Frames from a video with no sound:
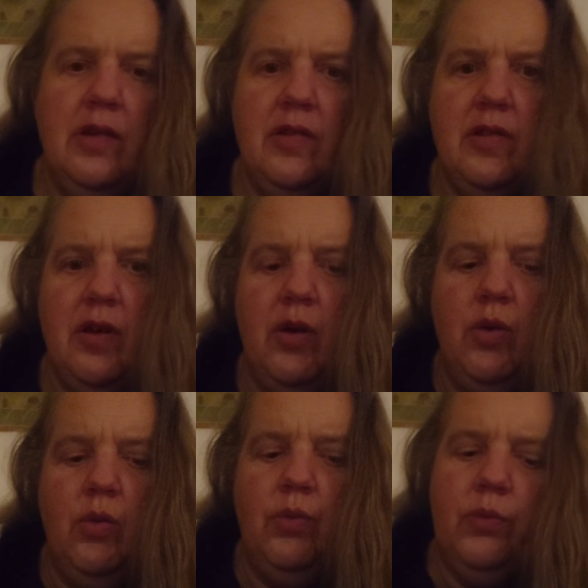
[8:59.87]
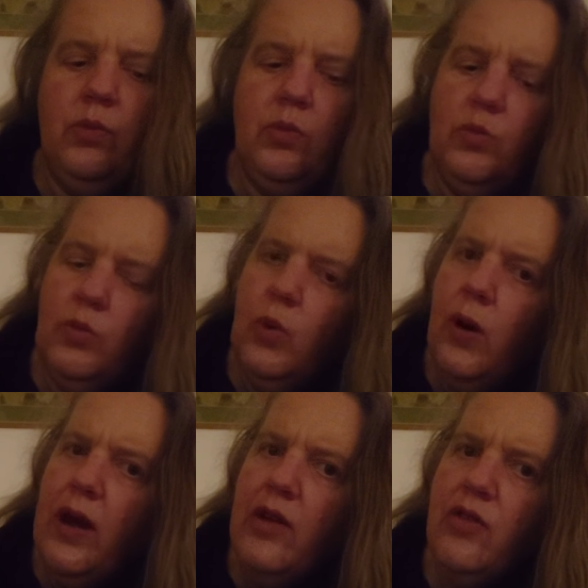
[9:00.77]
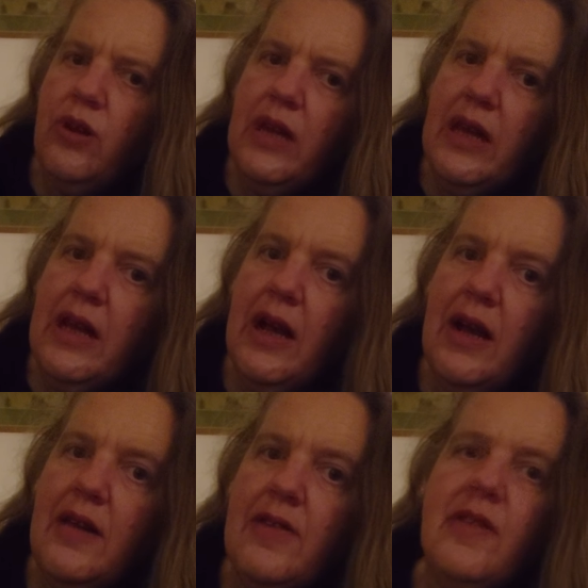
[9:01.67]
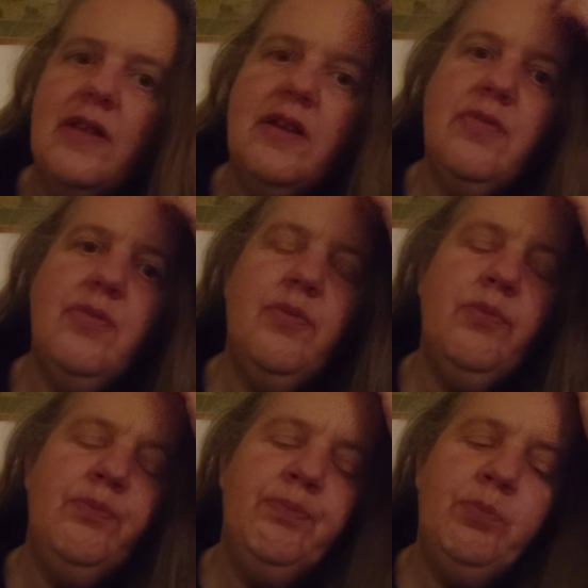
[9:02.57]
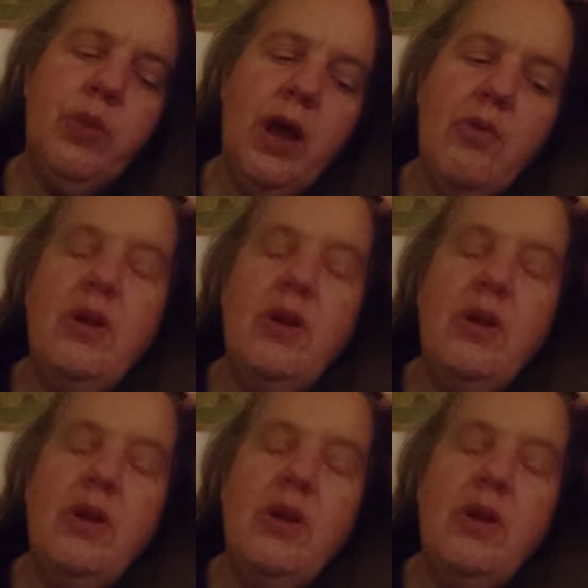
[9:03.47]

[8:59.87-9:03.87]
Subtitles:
So quite tricky cards, and I